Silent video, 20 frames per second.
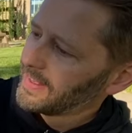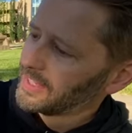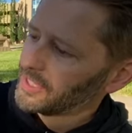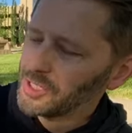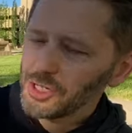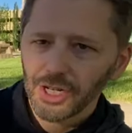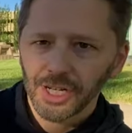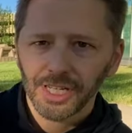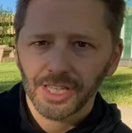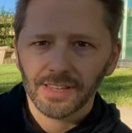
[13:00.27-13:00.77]
And
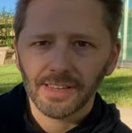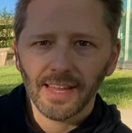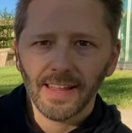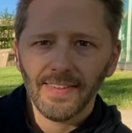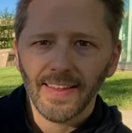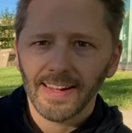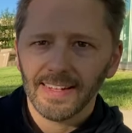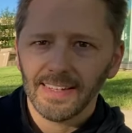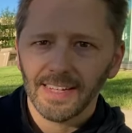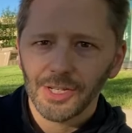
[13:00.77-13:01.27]

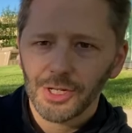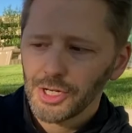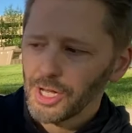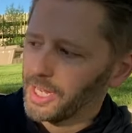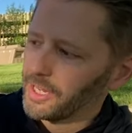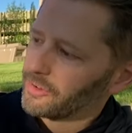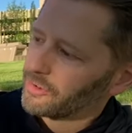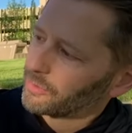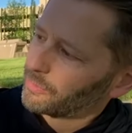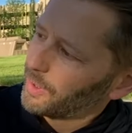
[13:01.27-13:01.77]
that did
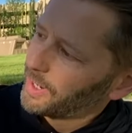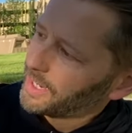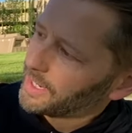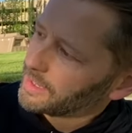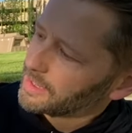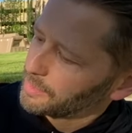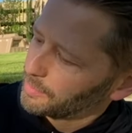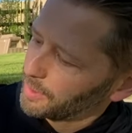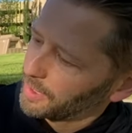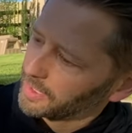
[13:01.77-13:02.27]
change the
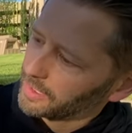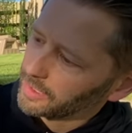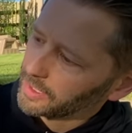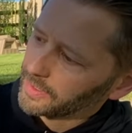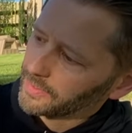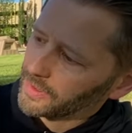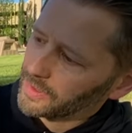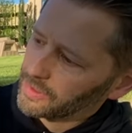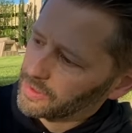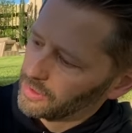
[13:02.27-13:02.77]
ratings a bit.
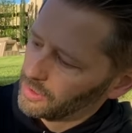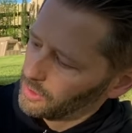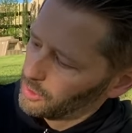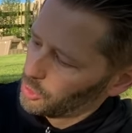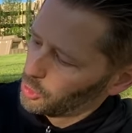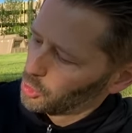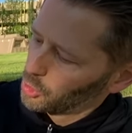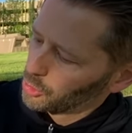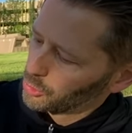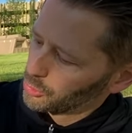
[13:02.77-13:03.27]
Look at this.
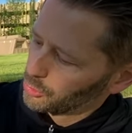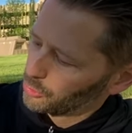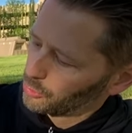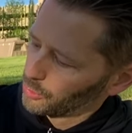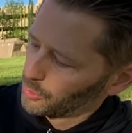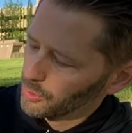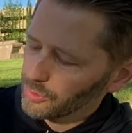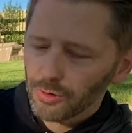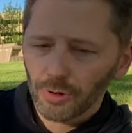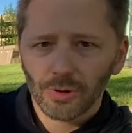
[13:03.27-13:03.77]

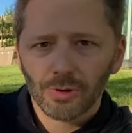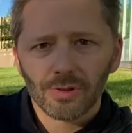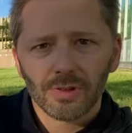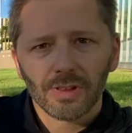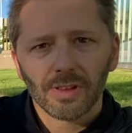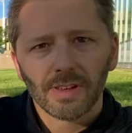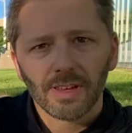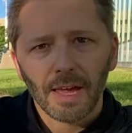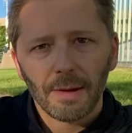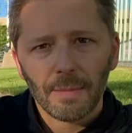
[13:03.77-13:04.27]

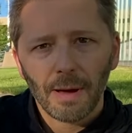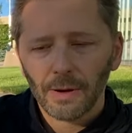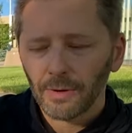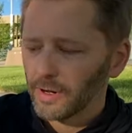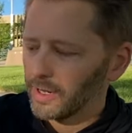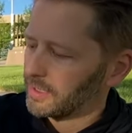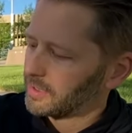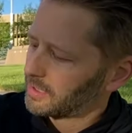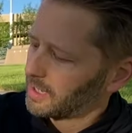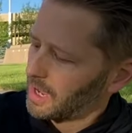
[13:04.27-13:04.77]
Cruisers came
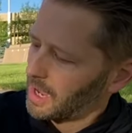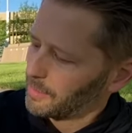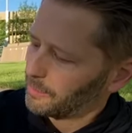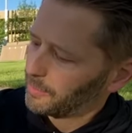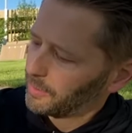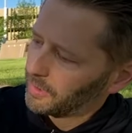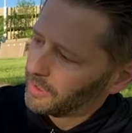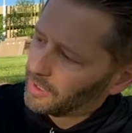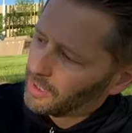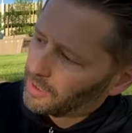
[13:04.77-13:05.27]
out on
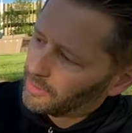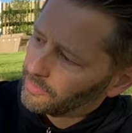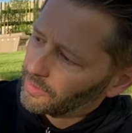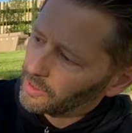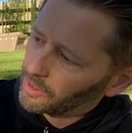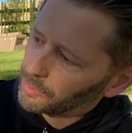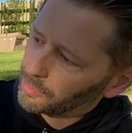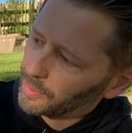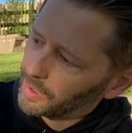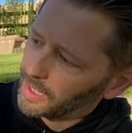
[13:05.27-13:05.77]
top,
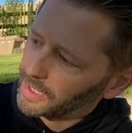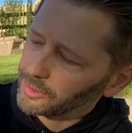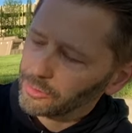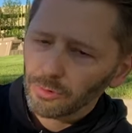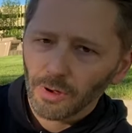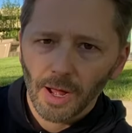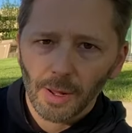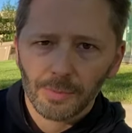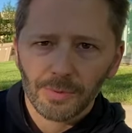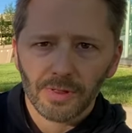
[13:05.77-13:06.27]
followed by
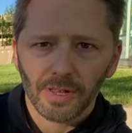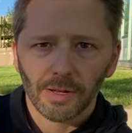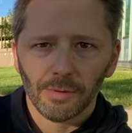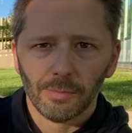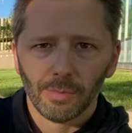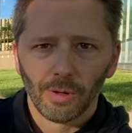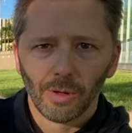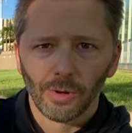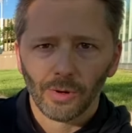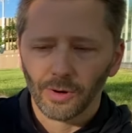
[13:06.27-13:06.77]
drops
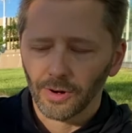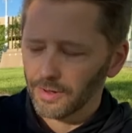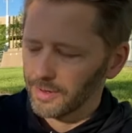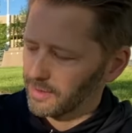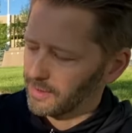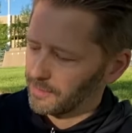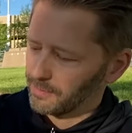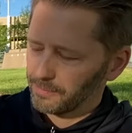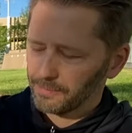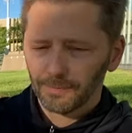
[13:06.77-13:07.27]
and
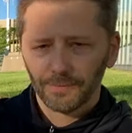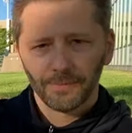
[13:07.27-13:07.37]
bullhorns.